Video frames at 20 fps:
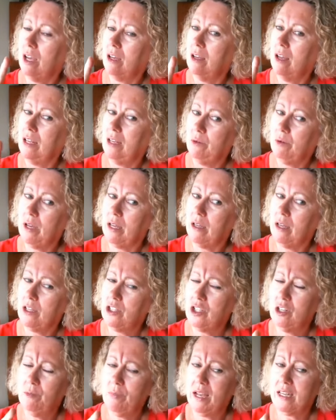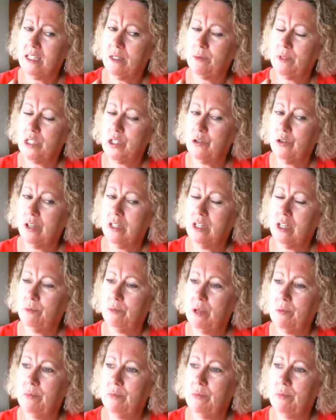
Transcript: Anyway, I should have backed up the story a little bit,